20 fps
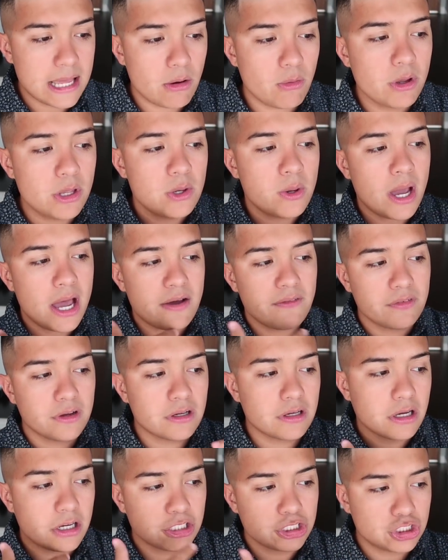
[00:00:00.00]
That way you have
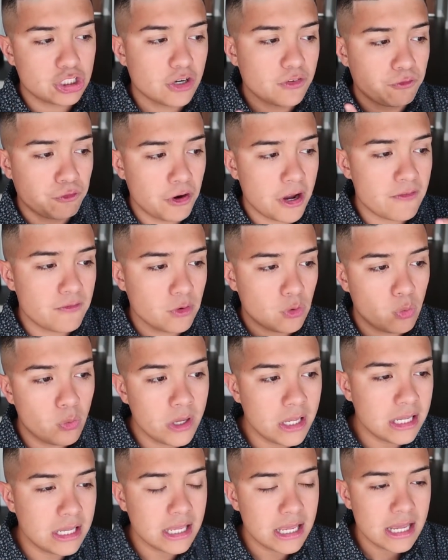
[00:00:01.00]
a shirt for every
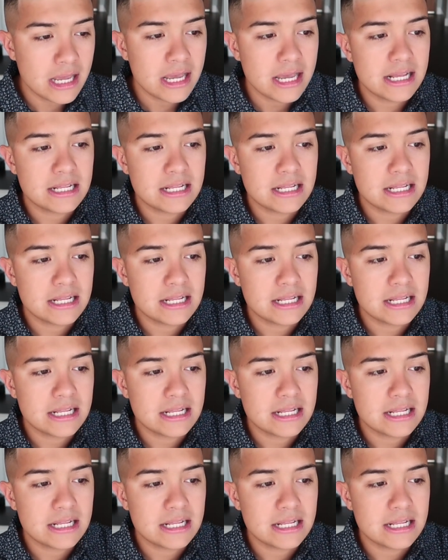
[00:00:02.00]
week,